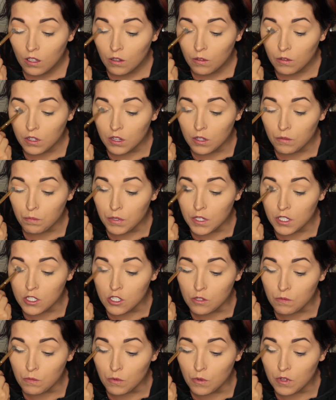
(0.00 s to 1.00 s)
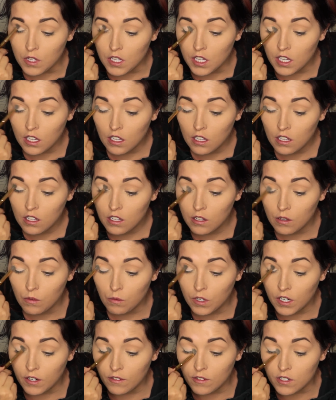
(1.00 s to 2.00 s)
with the peach smoothie,
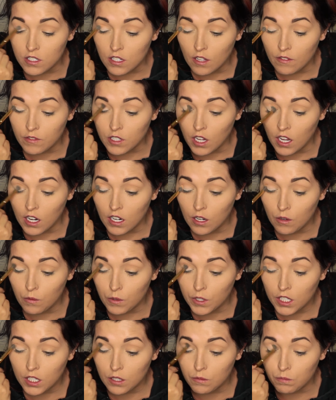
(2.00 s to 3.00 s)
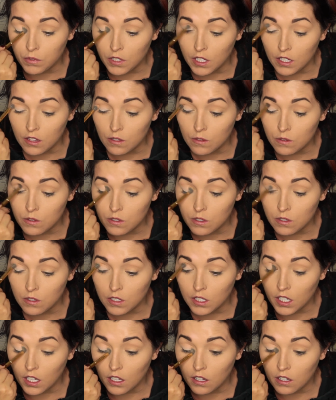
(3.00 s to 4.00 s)
whatever's left on it, we're gonna blend those two
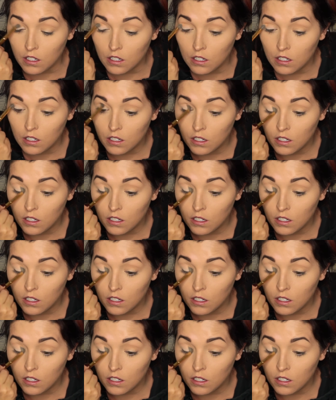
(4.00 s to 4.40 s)
together.